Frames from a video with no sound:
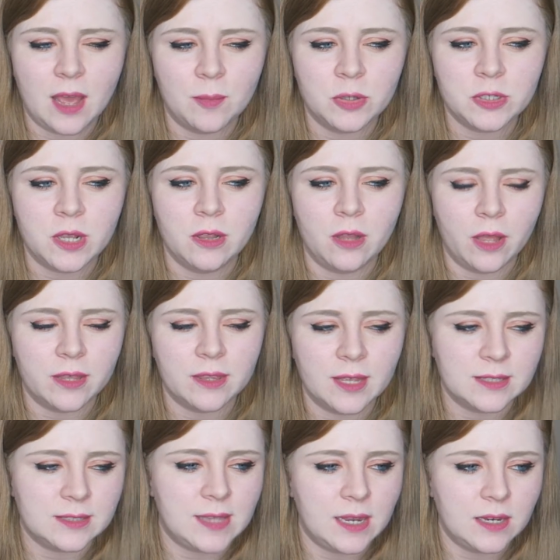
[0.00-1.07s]
how much I like
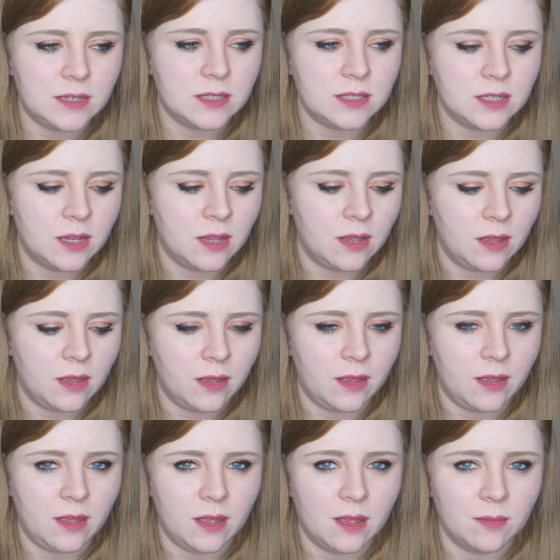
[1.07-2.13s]
that scent.
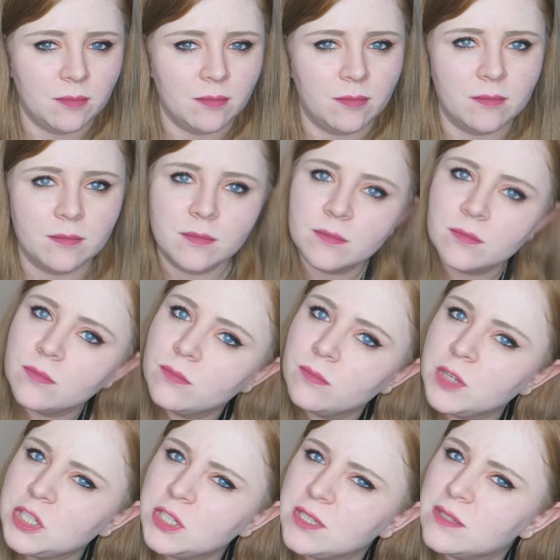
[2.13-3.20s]

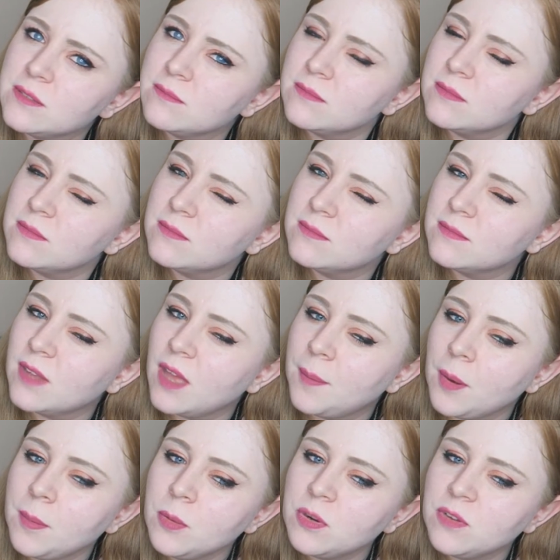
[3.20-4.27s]
Which is, I
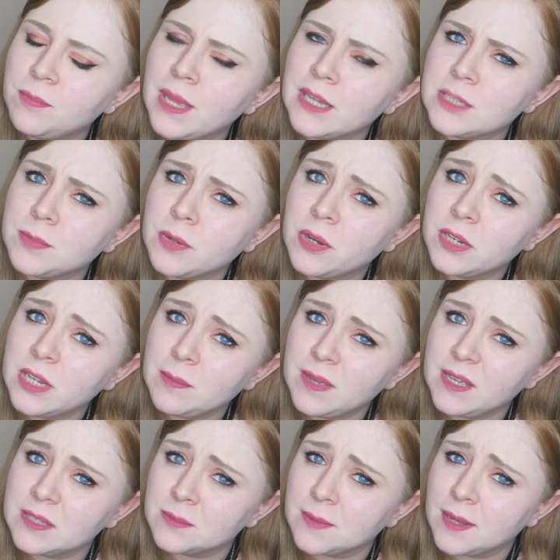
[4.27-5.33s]
probably would have picked up a
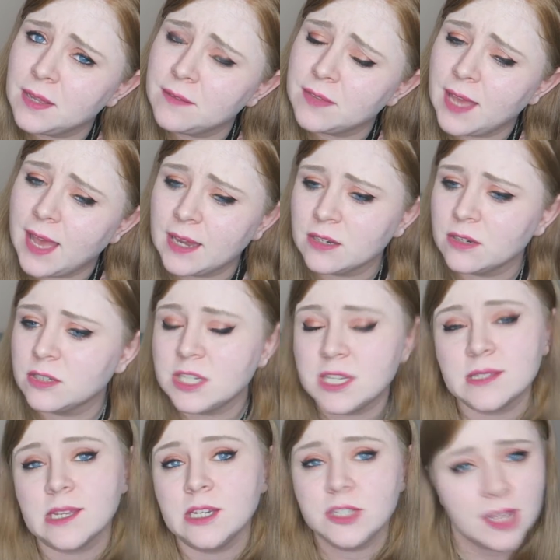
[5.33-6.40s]
Honeybee as well if they hadn't
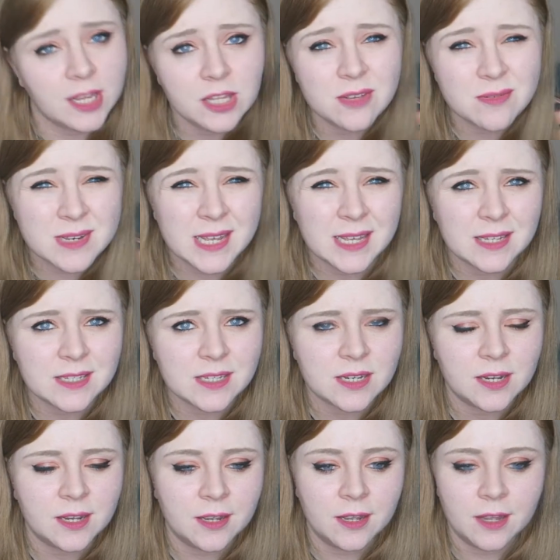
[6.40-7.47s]
discontinued it.
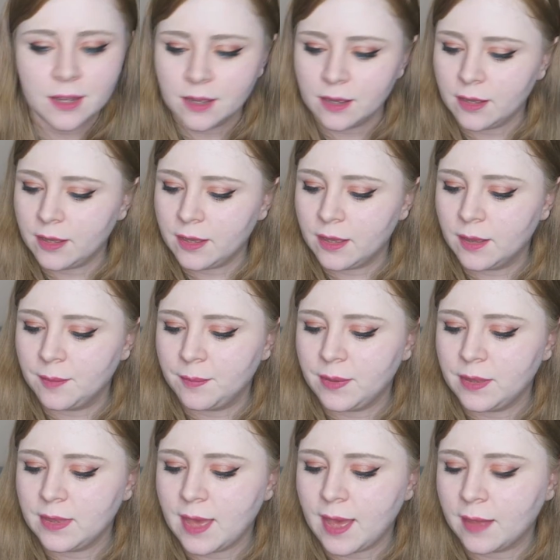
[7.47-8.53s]

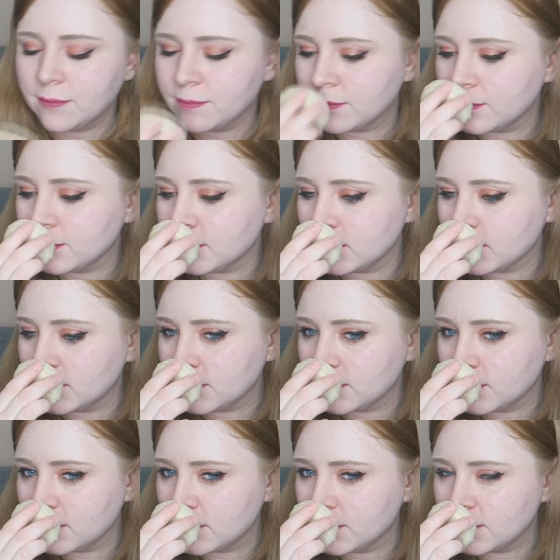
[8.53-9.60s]
But yeah,
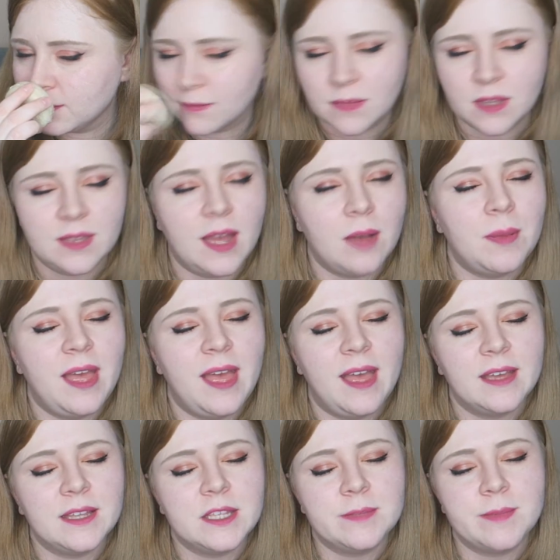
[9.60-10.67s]
now my
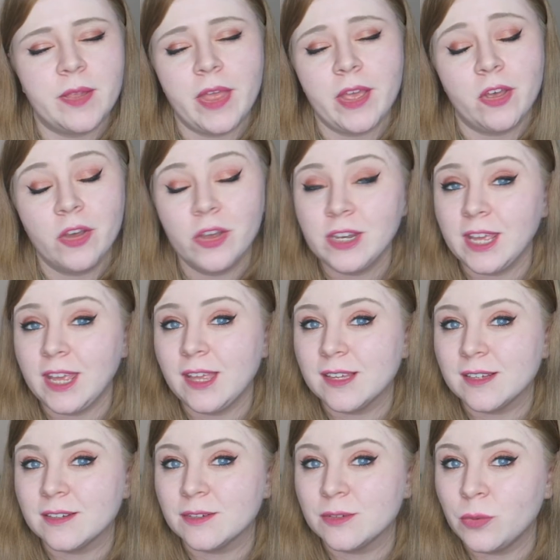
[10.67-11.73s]
hair can smell like honey,
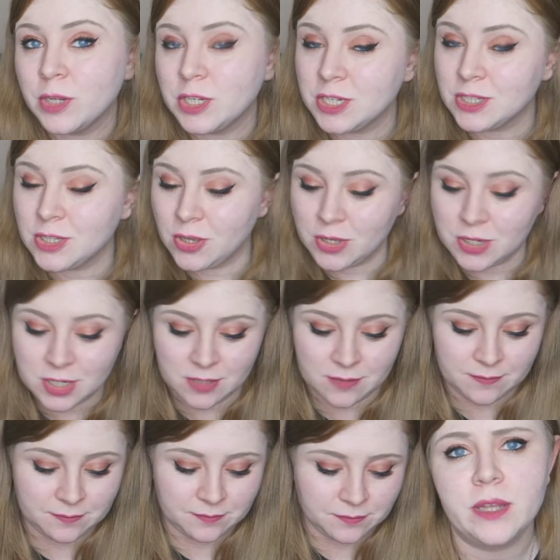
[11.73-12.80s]
which is good.
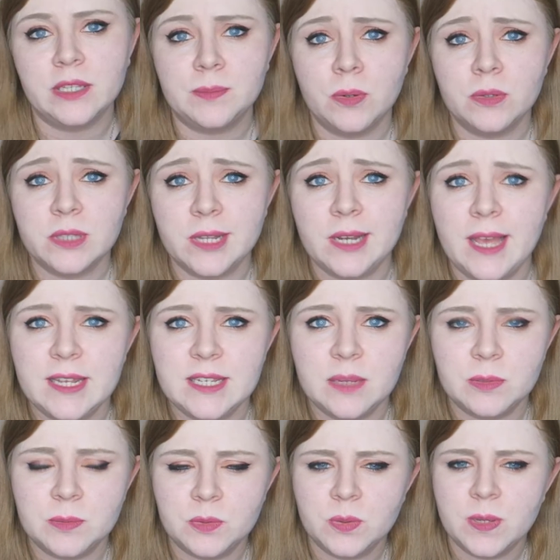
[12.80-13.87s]
I spoke to the lady,
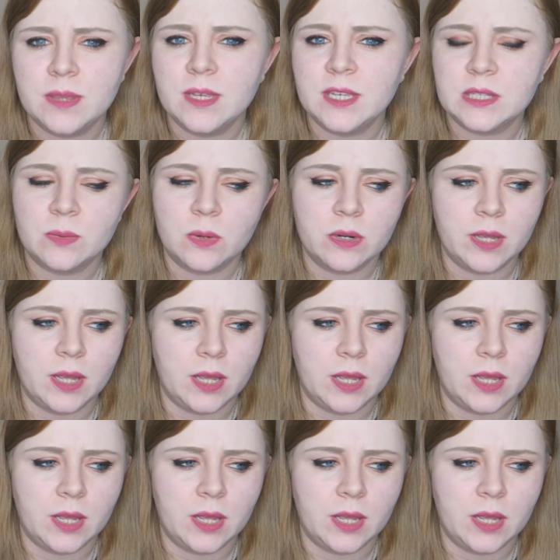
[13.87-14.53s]
it was between this one